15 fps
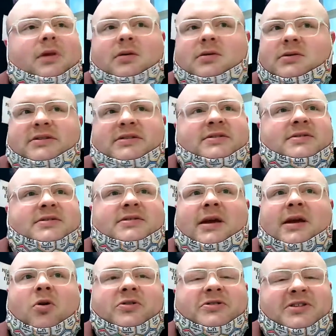
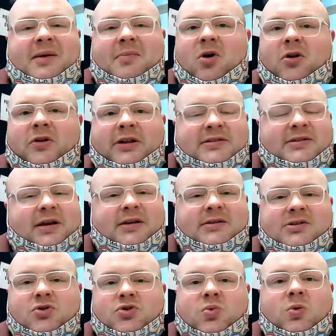Same old, easy as
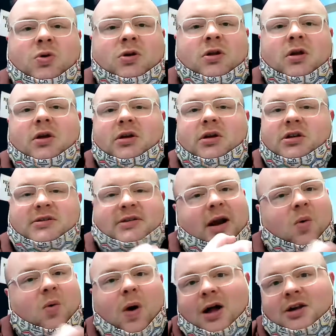usual. You just got to
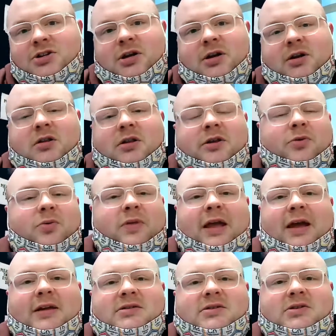watch it, click through the
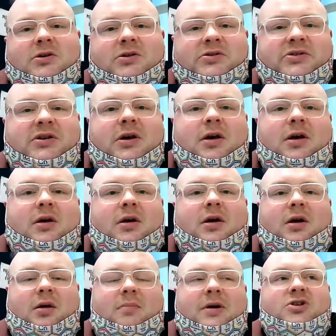answers.
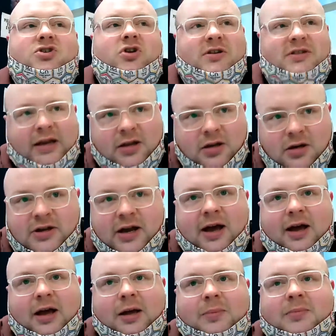Make sure you take your
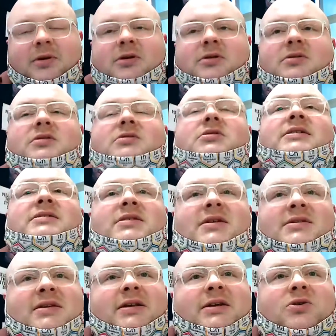time because it
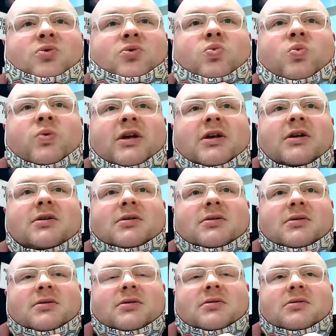doesn't let you
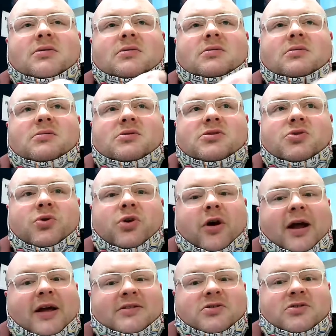redo your
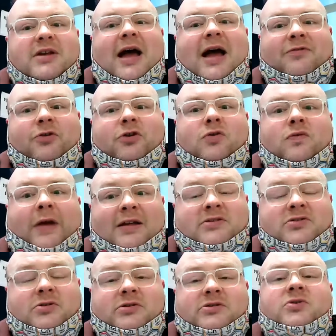answers after you've
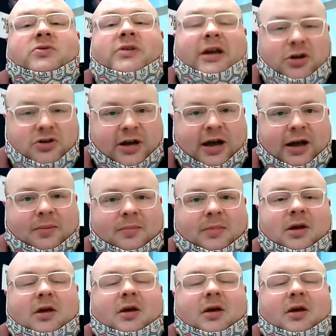answered. So take your time.